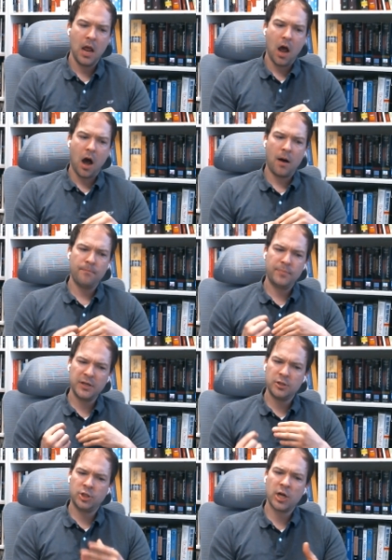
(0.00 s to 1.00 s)

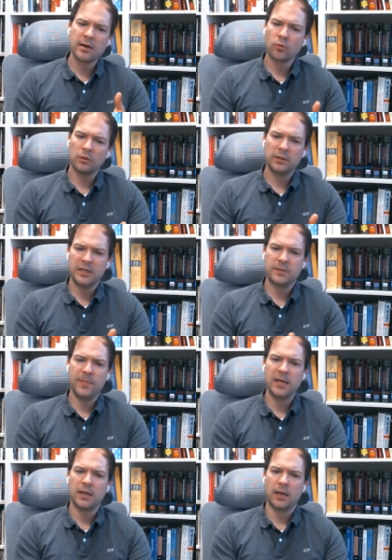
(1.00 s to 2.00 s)
But generally
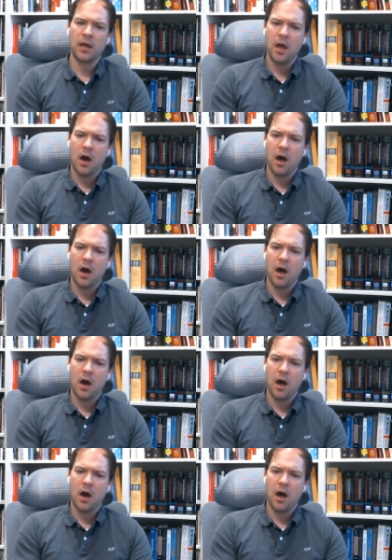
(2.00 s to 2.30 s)
speaking,